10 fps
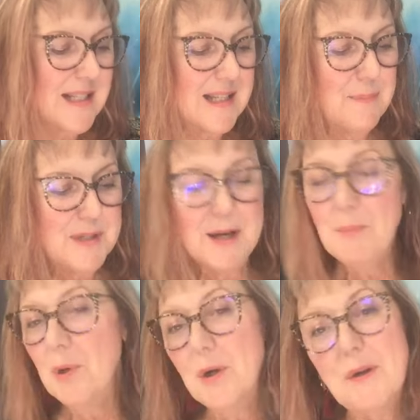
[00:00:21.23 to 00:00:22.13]

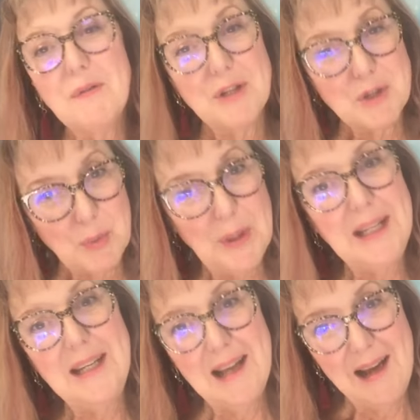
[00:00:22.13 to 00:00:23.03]
September the
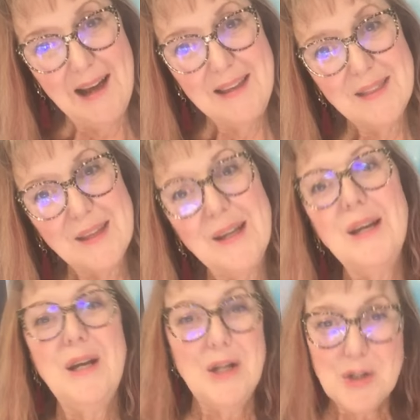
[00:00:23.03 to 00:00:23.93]
29th,
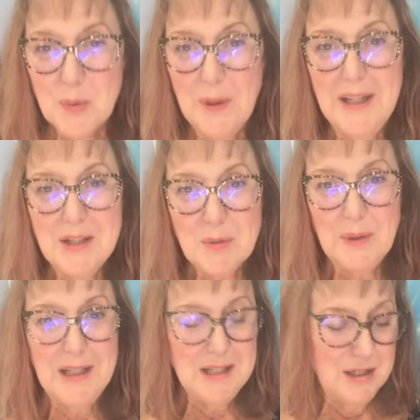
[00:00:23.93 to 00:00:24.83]

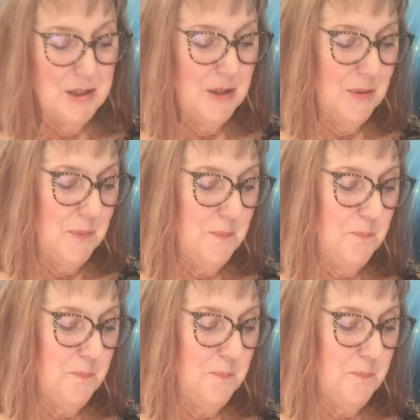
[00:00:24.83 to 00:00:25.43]
2022.